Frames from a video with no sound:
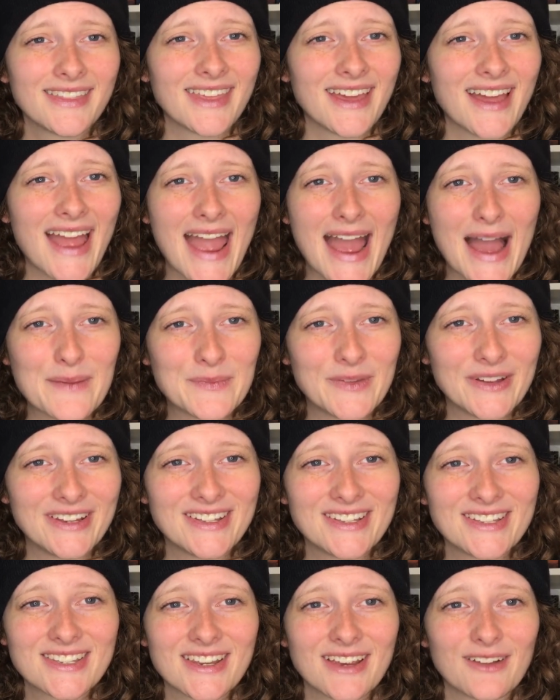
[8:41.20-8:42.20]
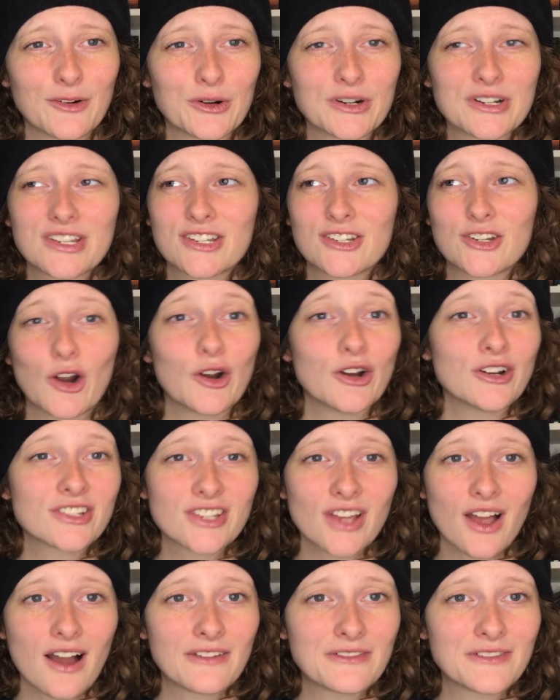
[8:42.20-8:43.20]
that happens or
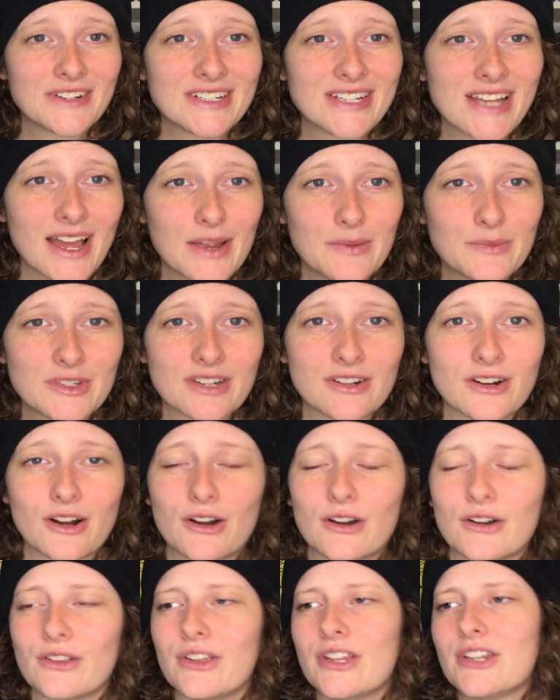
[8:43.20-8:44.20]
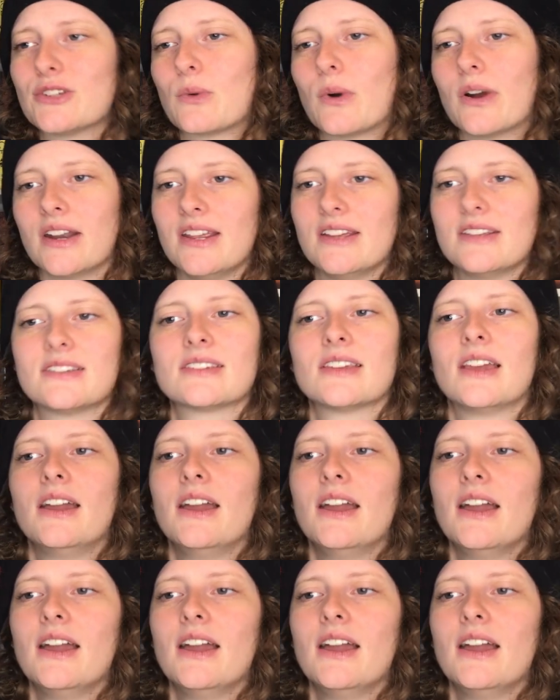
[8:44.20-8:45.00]
starts oftentimes in our early 20s.